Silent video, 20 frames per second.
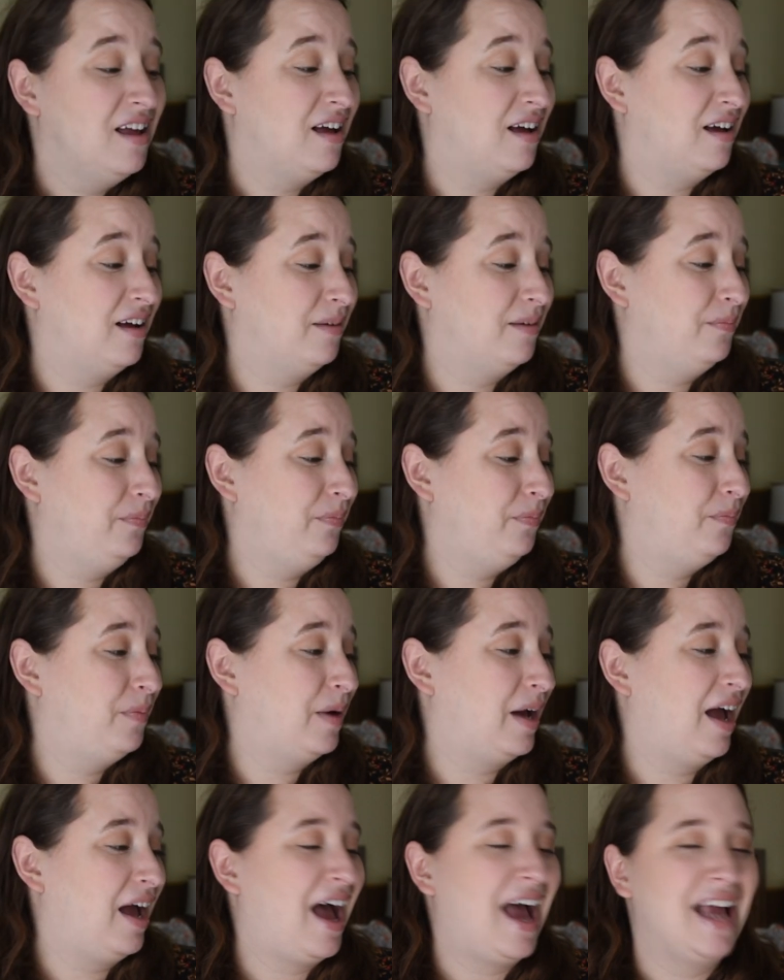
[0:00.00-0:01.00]
Um,
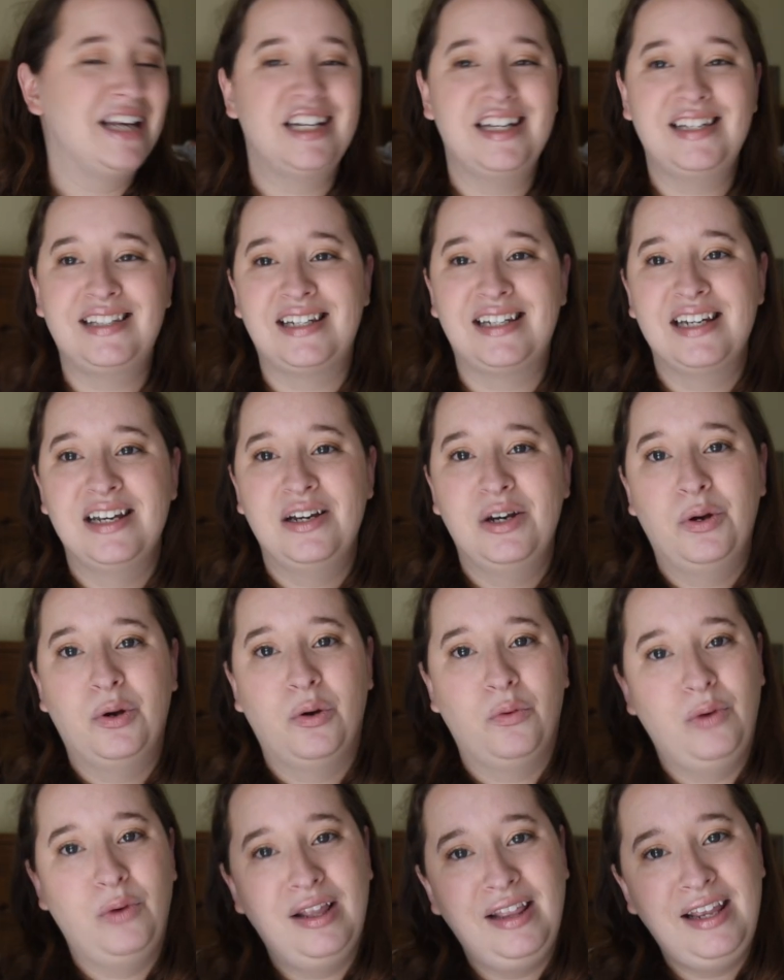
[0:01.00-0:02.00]
but I just
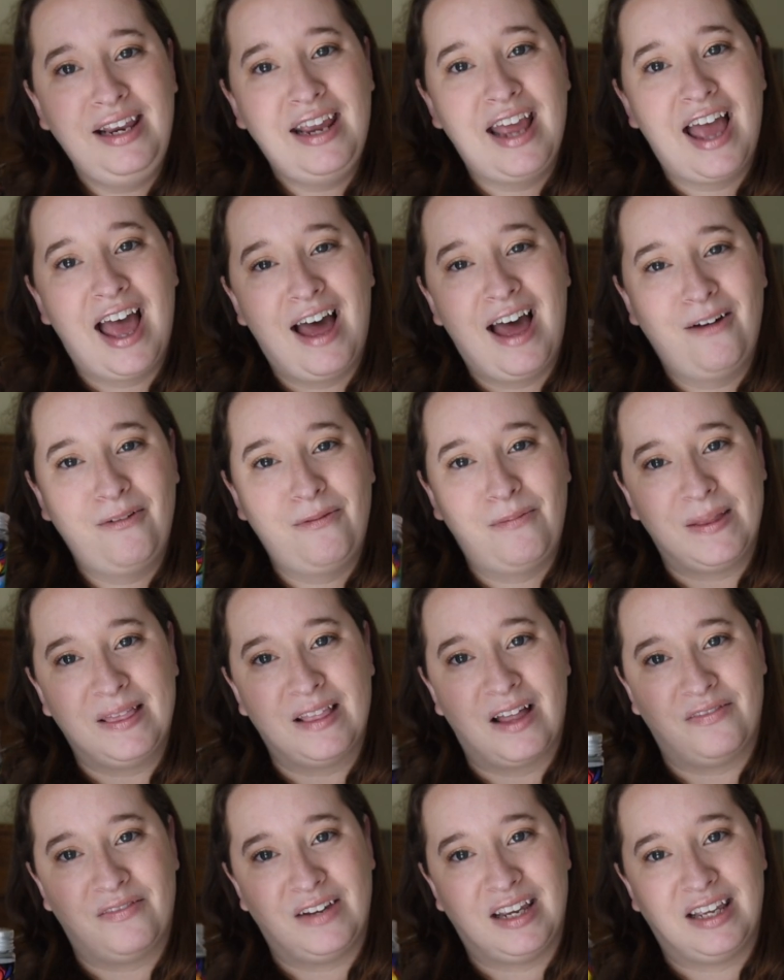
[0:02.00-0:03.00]
really have been
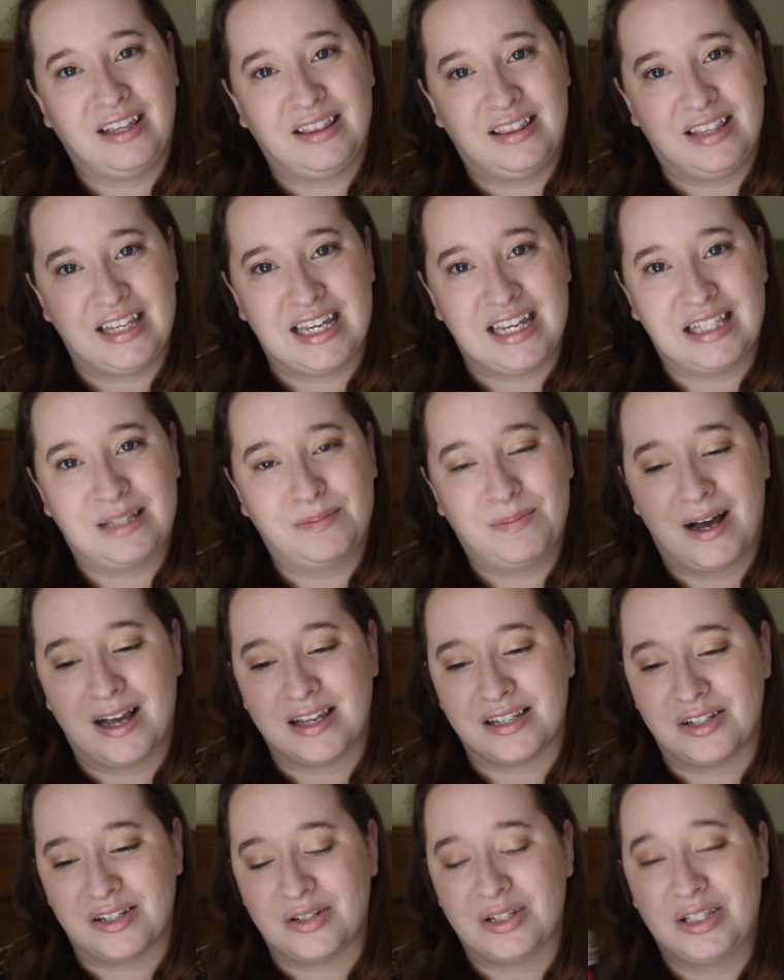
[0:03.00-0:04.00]
loving these
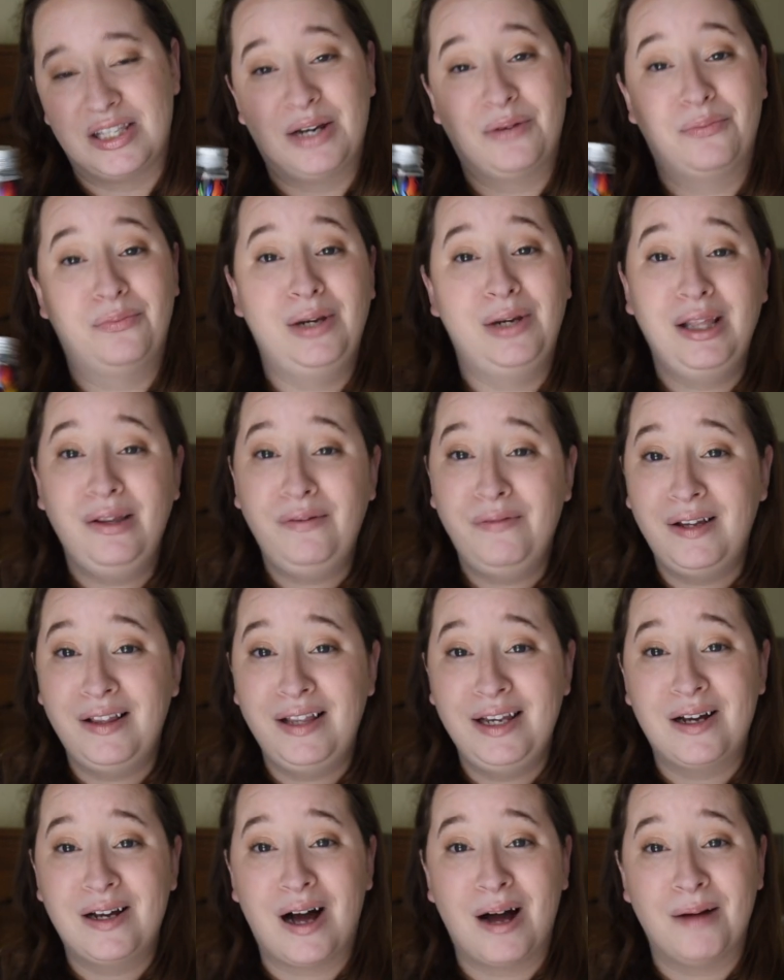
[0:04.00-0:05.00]
puzzles. They're really,
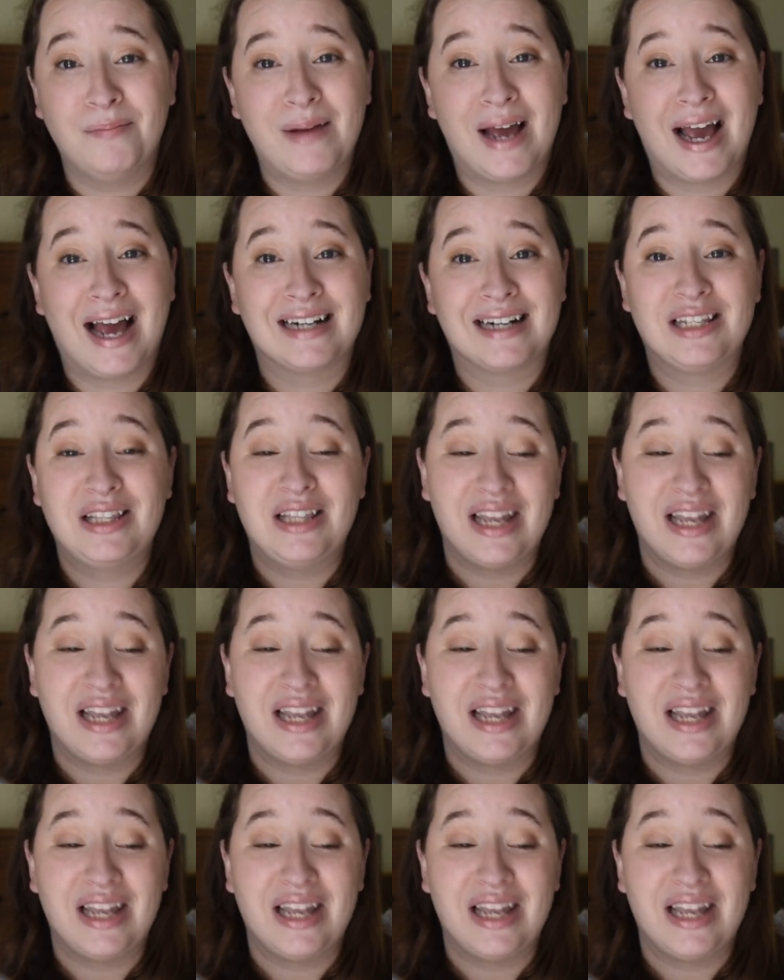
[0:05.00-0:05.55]
really compact.